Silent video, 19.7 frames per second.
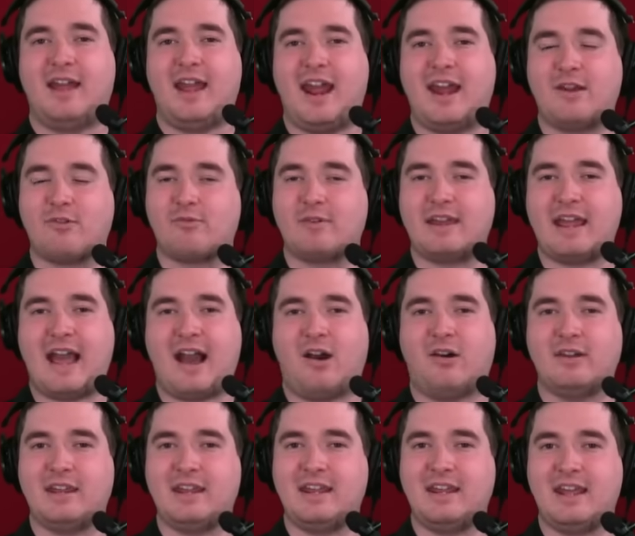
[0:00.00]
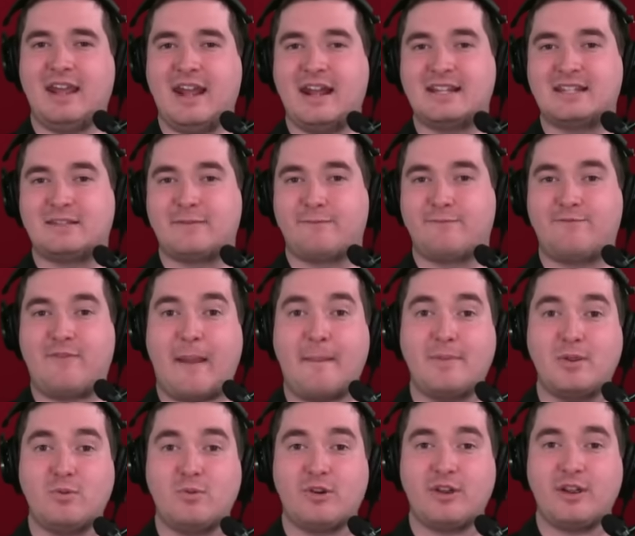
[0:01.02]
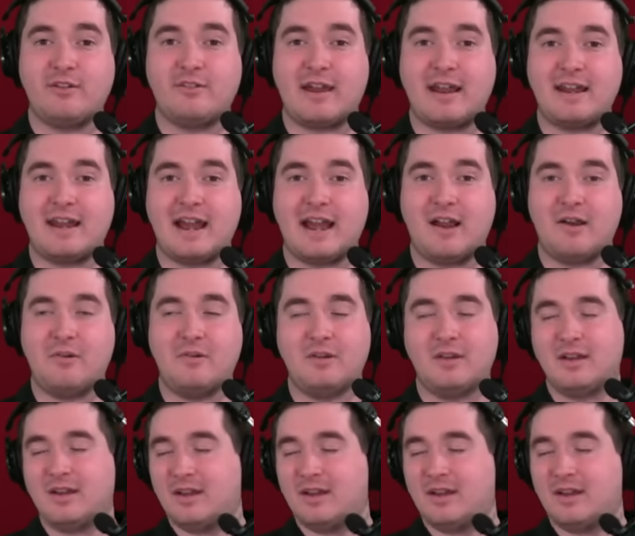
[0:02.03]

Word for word: And in reality, it's February right now.